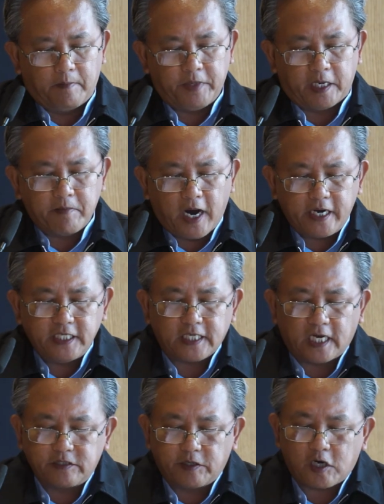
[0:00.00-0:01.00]
Myanmar is
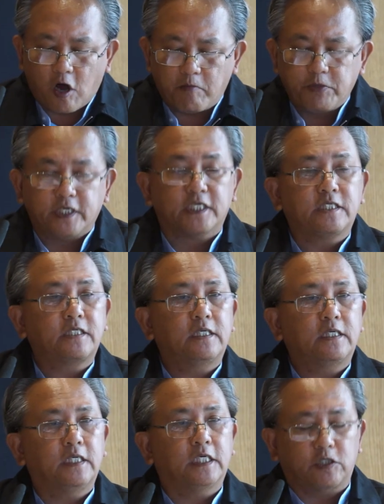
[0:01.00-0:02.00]
under a communist
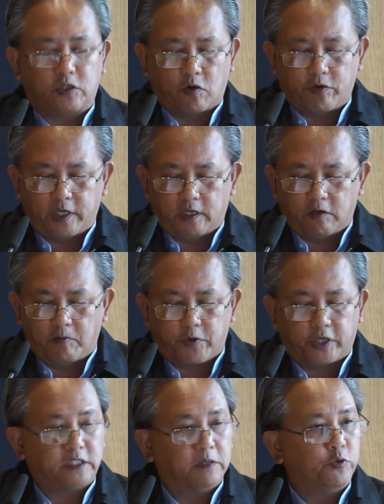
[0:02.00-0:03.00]
dictatorial
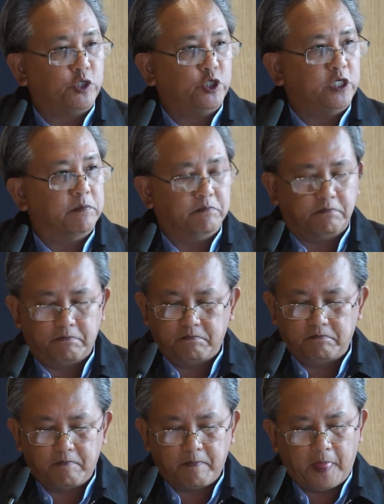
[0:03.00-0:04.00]
oppressive regime.
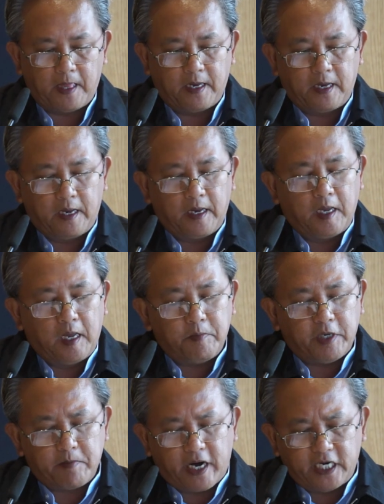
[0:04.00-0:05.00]

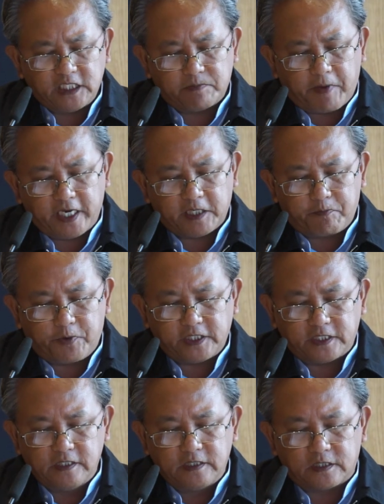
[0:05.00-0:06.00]
Myanmar, despite the
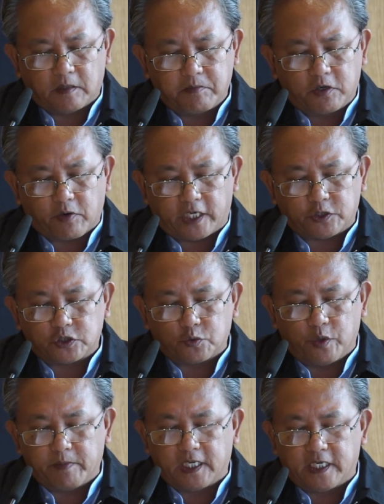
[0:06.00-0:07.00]
presence of courageous
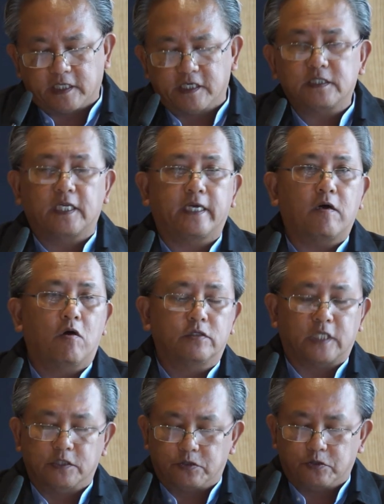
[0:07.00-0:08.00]
women leaders like Aung
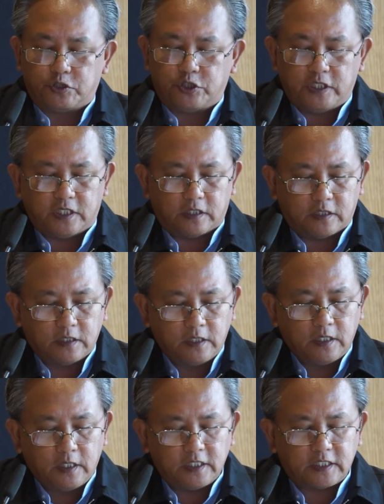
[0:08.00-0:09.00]
San Suu Kyi,
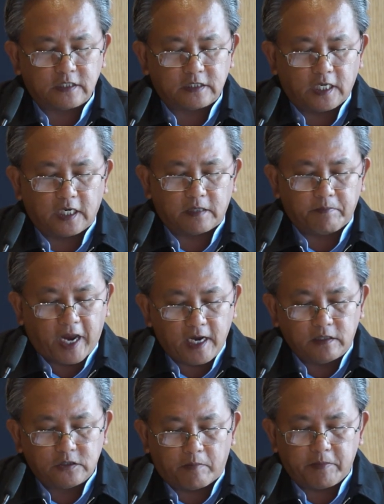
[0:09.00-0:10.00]
is still a
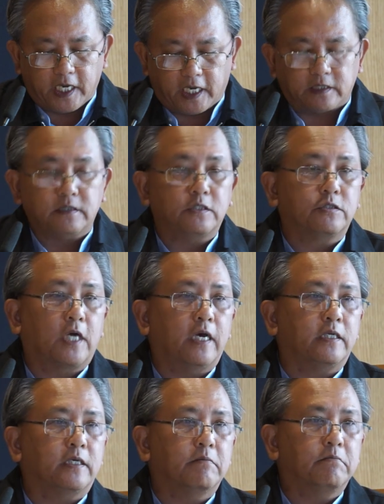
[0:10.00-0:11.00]
male dominated
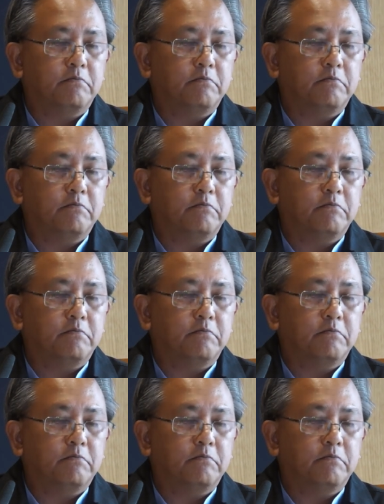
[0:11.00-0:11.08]
society.